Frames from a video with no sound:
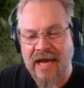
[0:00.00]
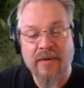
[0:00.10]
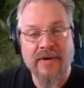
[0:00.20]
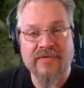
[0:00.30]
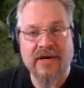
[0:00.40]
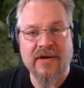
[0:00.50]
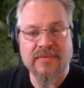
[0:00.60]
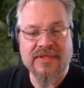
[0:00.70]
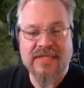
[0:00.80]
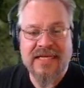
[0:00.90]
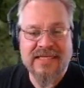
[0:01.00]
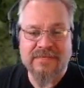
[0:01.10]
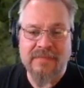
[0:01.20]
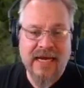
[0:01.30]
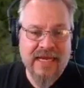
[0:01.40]
However, it was these
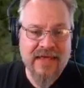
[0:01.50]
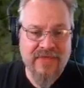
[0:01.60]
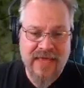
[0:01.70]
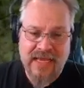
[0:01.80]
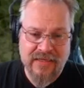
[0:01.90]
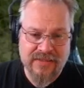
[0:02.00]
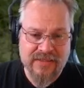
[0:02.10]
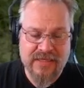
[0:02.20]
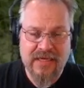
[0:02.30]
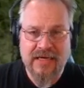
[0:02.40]
mighty things